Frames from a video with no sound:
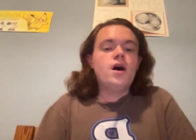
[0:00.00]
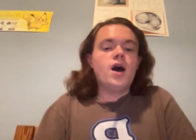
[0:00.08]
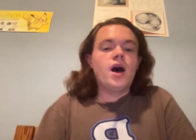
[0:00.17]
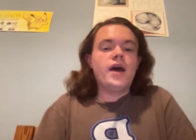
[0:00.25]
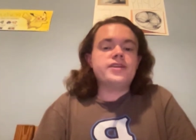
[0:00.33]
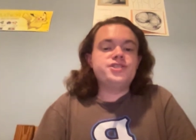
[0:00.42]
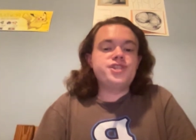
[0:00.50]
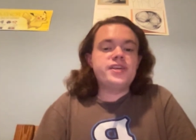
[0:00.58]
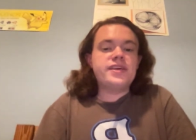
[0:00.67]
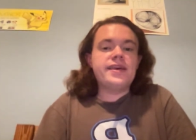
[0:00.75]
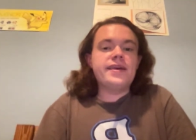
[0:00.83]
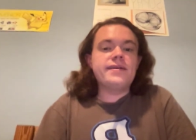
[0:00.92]
As
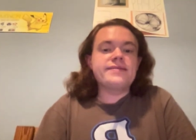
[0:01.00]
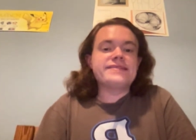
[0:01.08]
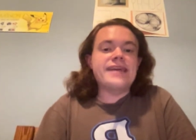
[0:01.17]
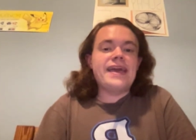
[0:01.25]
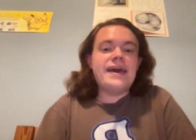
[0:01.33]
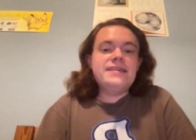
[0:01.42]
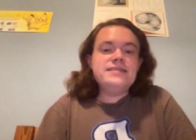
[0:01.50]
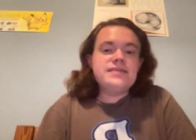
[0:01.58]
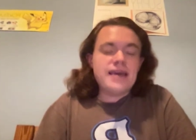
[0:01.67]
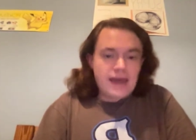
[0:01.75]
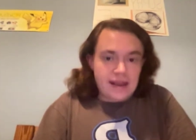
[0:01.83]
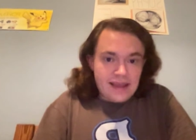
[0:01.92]
Shiki lands
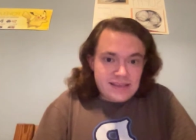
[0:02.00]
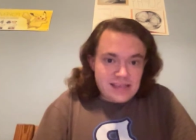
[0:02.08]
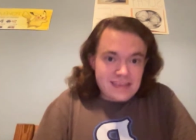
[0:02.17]
at, I guess,